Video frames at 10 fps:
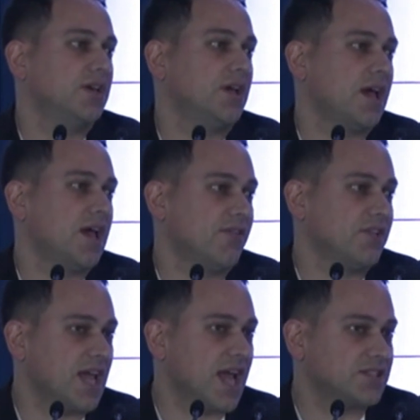
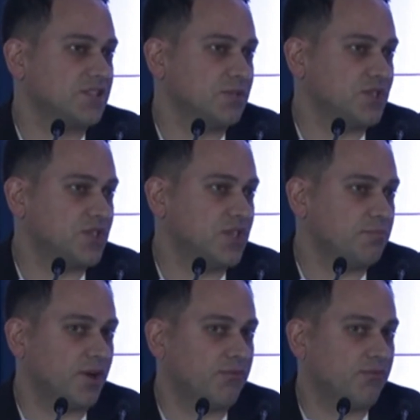Everything has to be cheap,
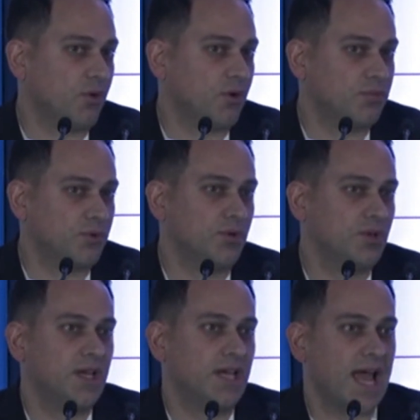affordable,
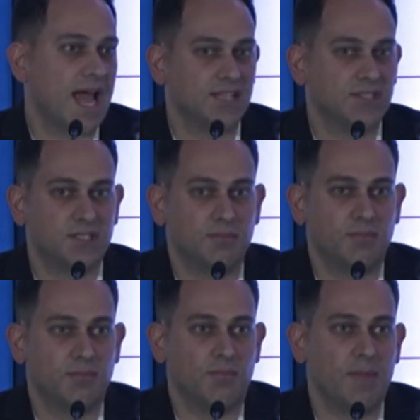it has
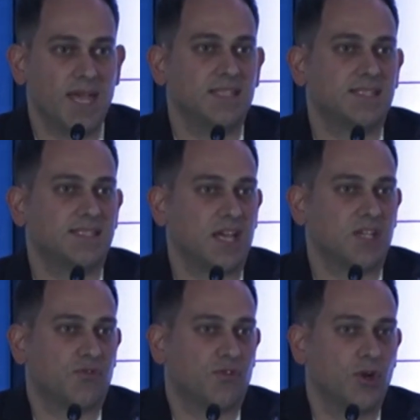to make sense
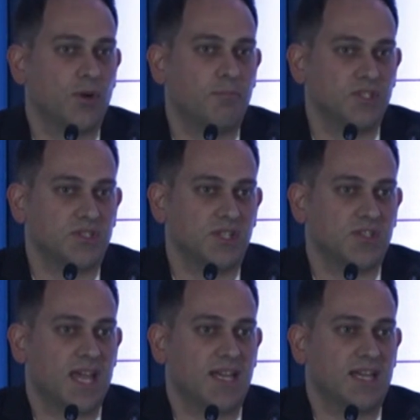for your business,
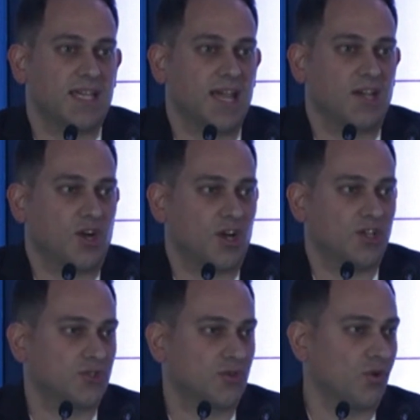and it can't
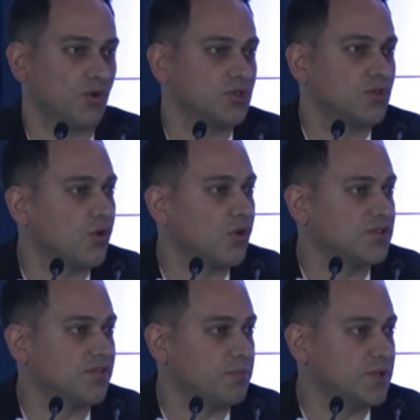cost crores and crores
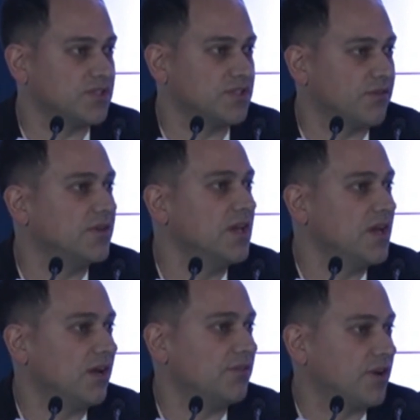
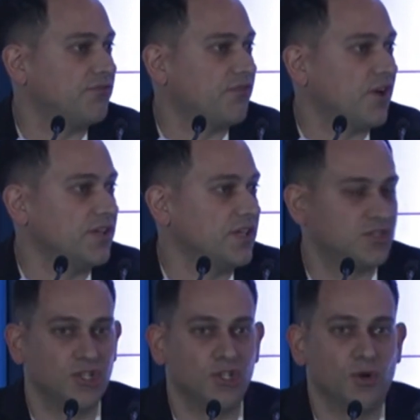of funding
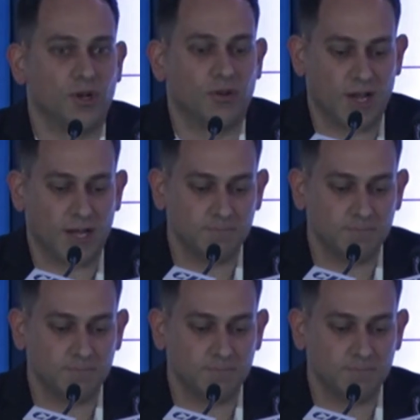to do it, right?